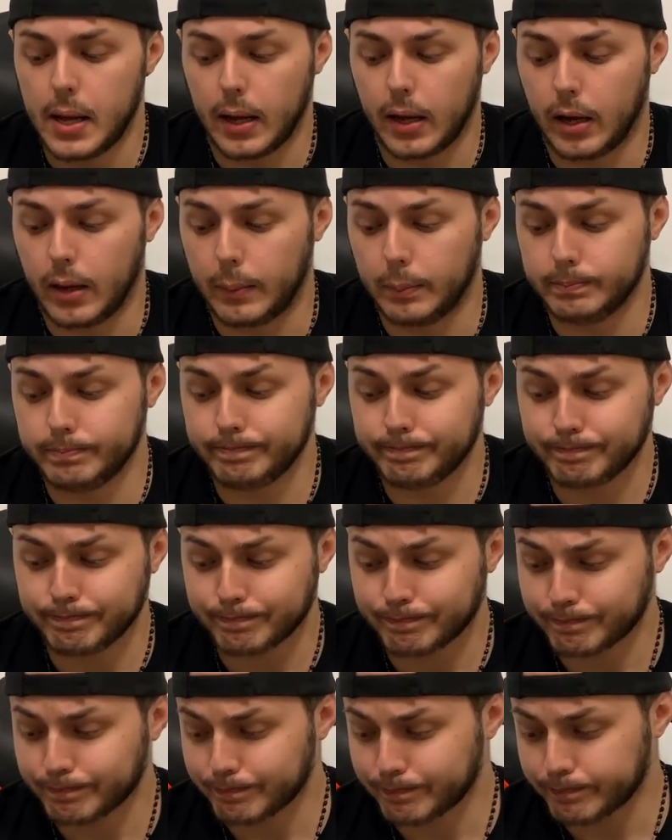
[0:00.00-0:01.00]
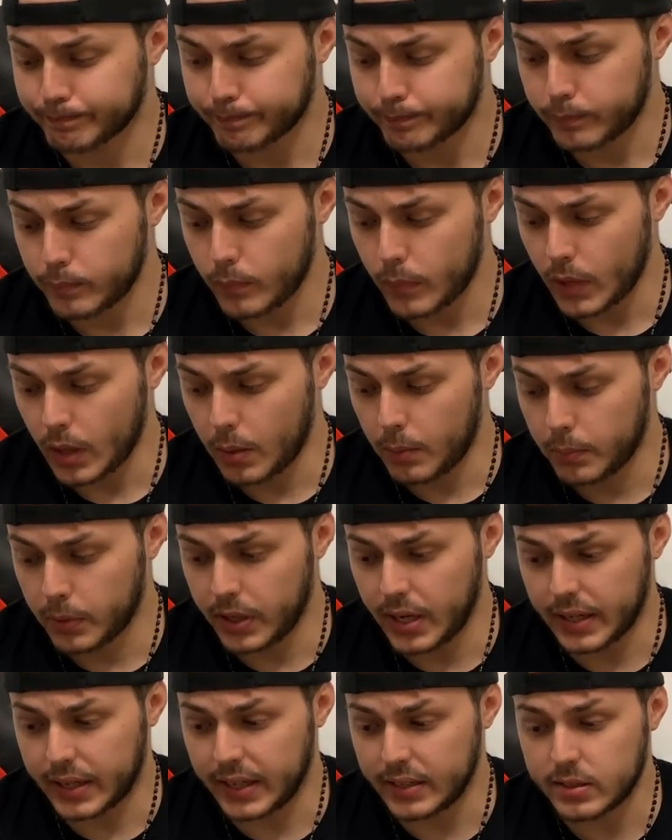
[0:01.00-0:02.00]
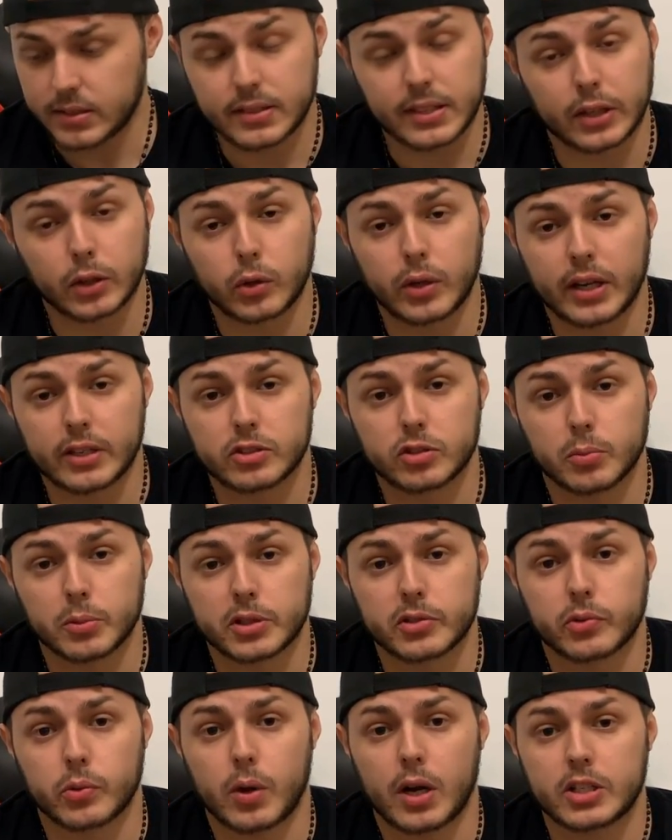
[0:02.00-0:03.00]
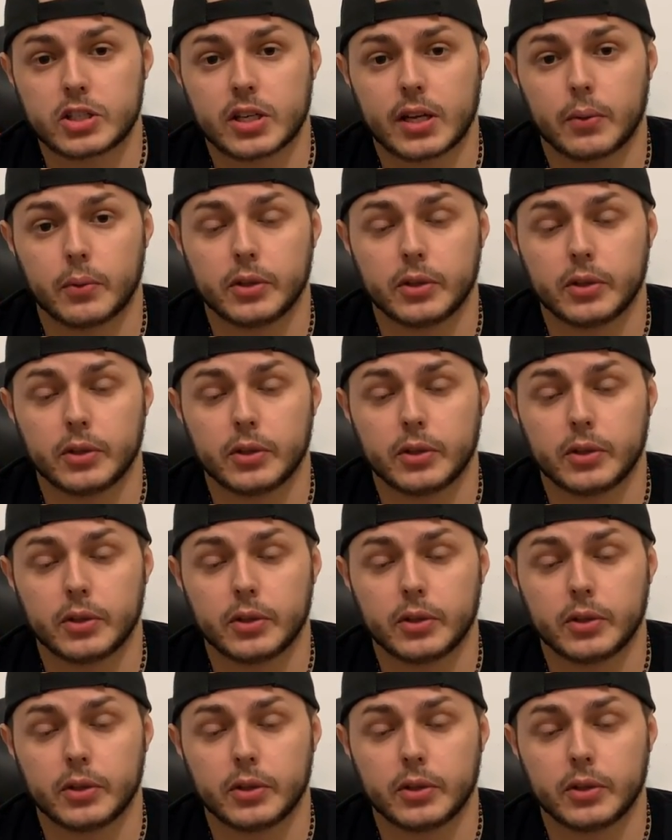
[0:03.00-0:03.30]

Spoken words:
But yeah, guys, thank you guys so much for watching.